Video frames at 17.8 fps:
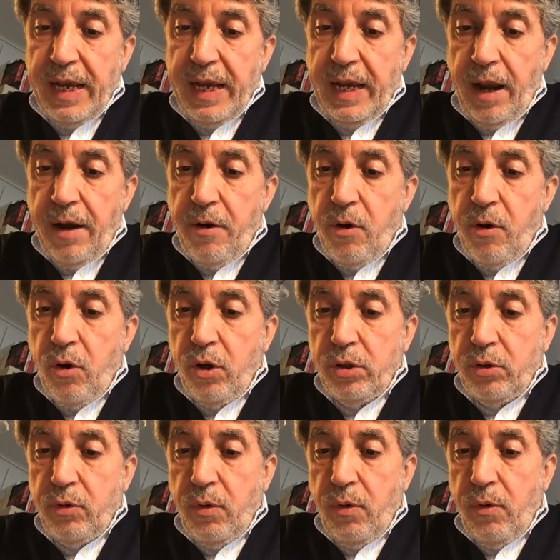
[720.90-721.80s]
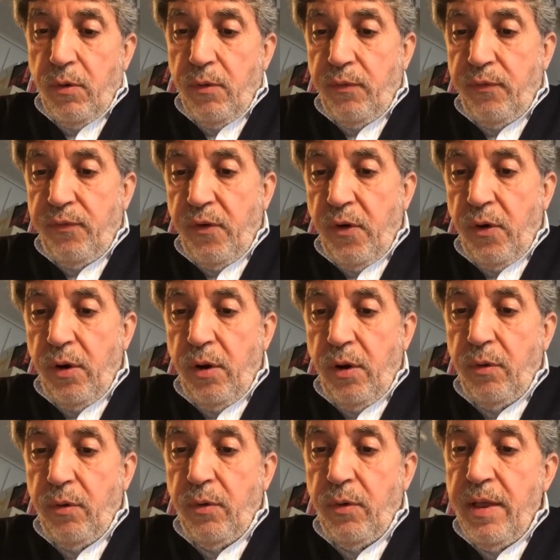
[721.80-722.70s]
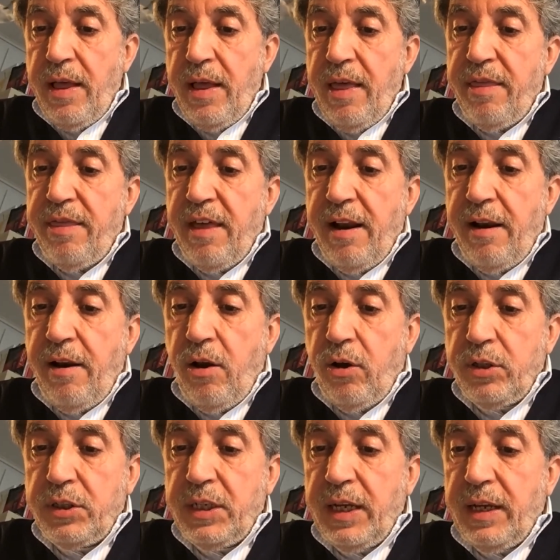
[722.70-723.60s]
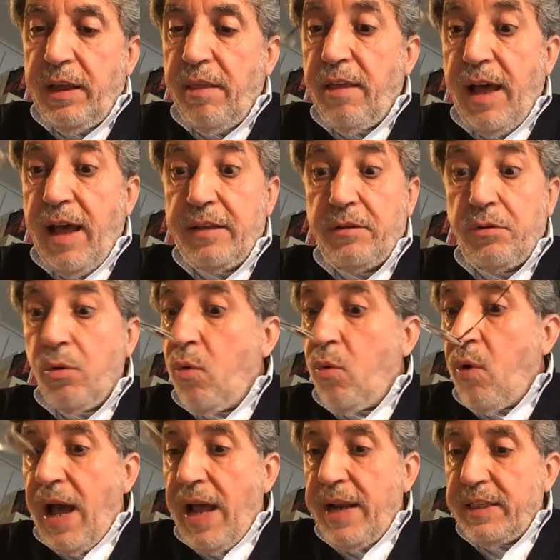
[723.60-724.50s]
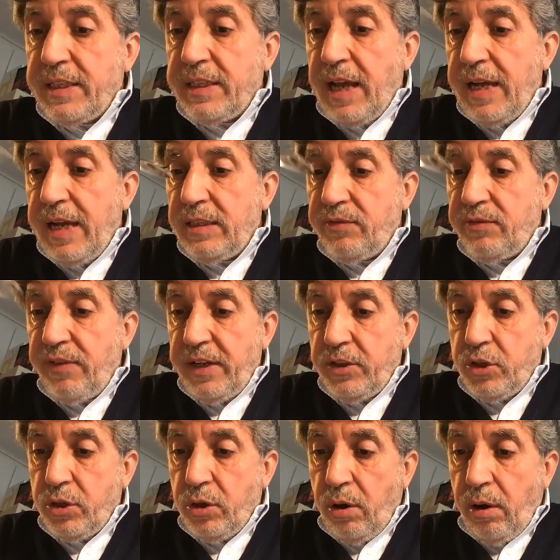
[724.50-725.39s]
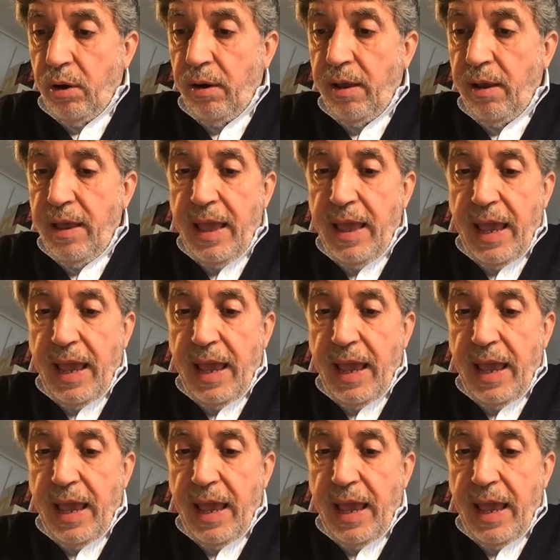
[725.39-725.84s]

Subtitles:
cannot follow the logic that one size fits all,